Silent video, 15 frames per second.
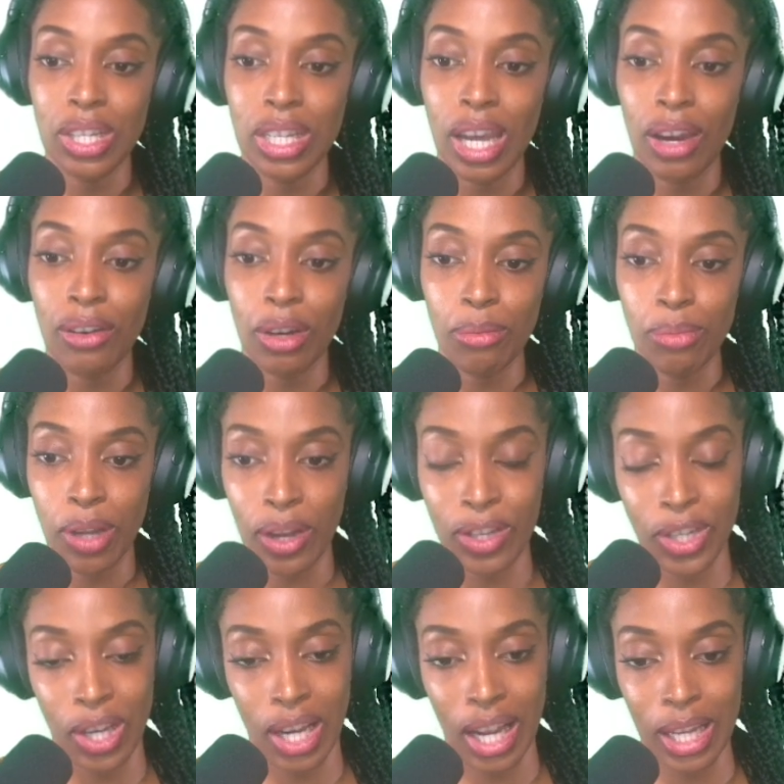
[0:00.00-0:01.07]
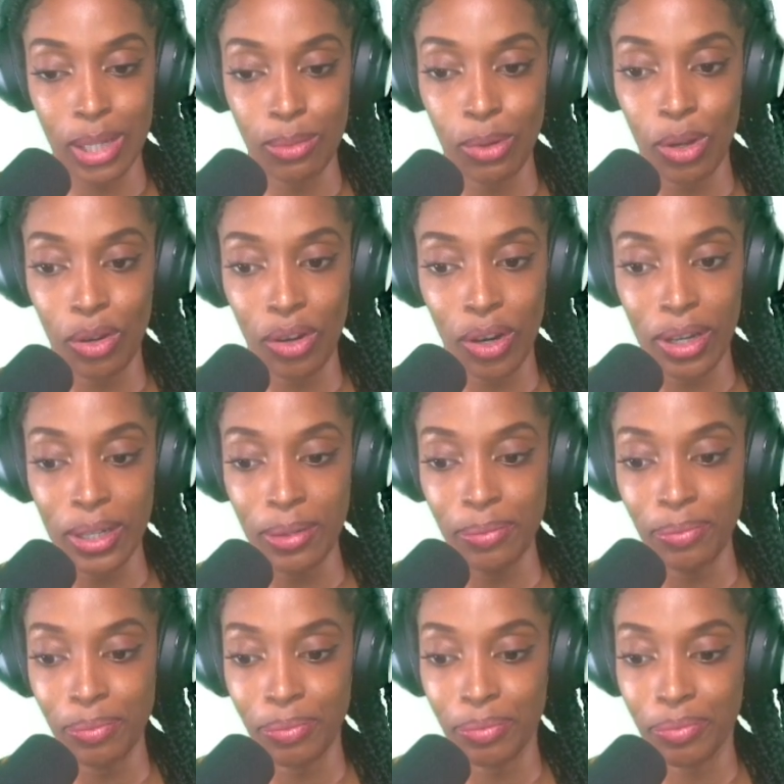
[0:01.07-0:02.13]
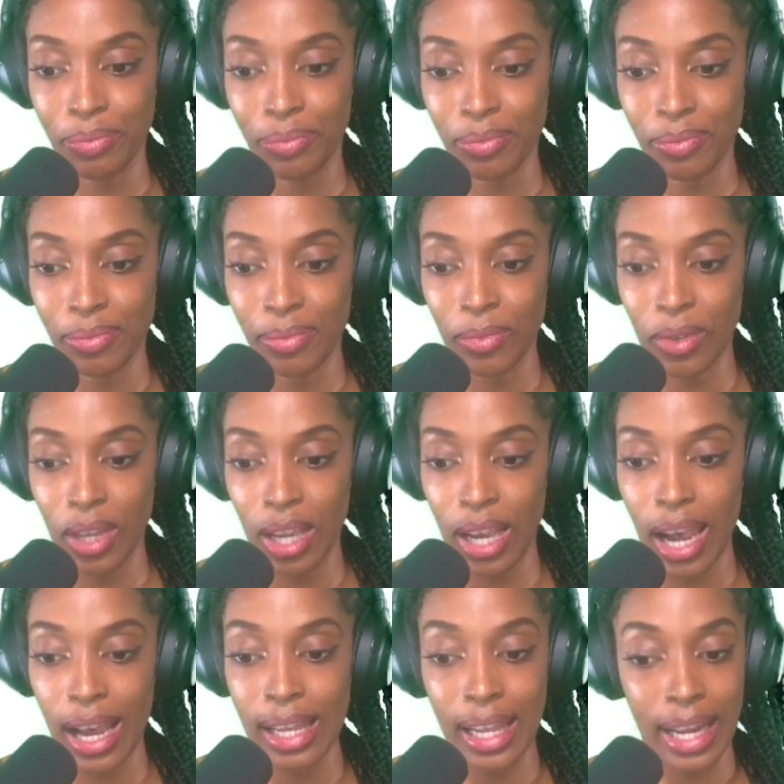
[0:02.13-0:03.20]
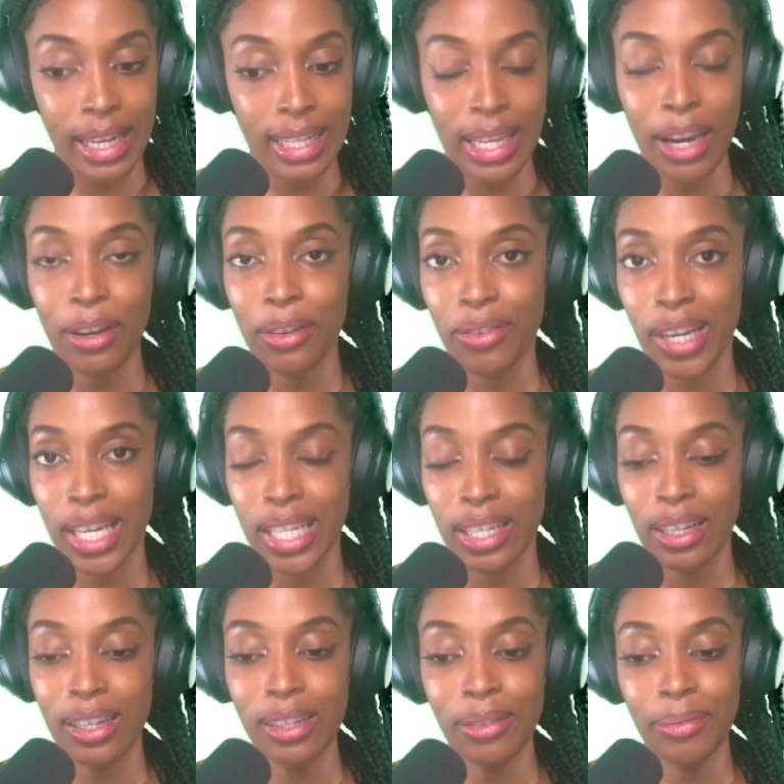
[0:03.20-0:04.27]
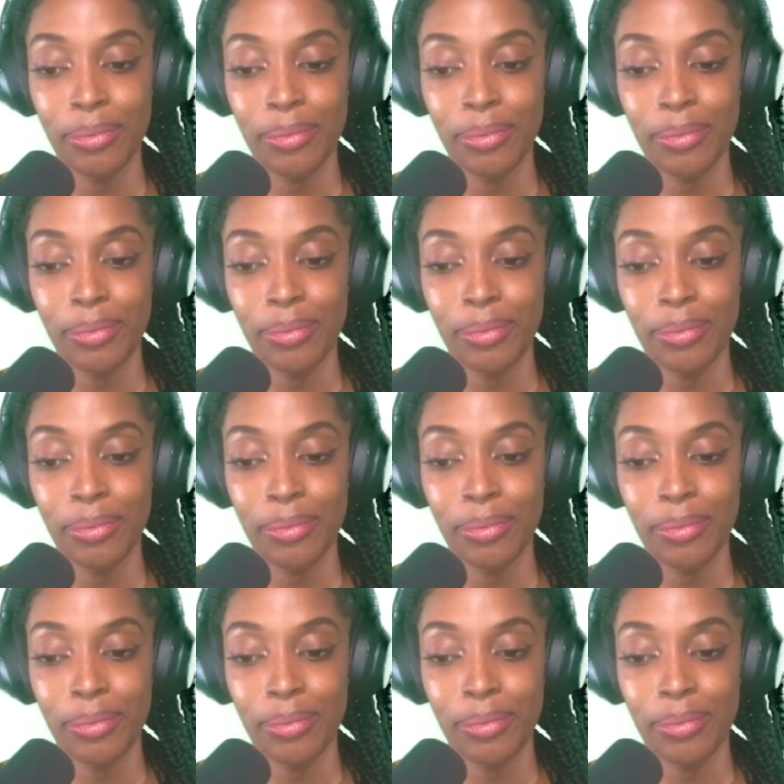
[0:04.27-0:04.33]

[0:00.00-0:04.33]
Terra blockchain explorer, I like Terra Finder,